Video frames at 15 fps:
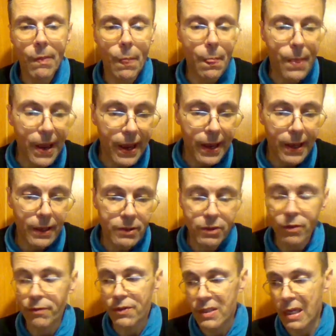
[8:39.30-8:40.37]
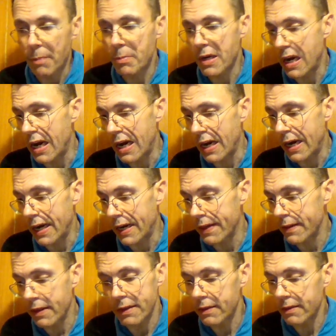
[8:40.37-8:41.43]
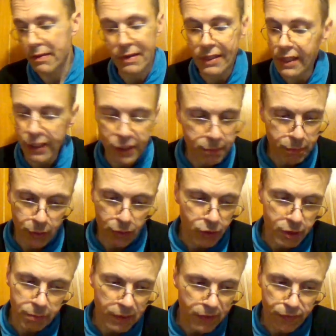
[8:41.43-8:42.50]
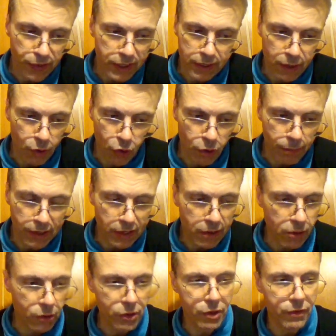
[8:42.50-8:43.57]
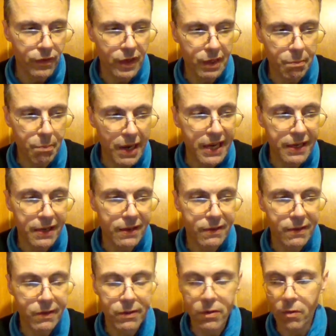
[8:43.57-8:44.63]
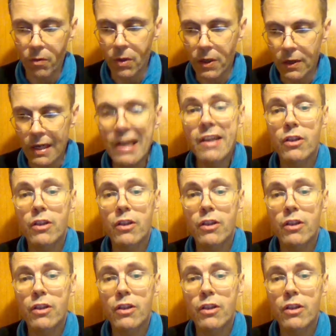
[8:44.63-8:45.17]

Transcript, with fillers: deaths of some kind, disputes between the Roma and Kosovo Albanians and so on.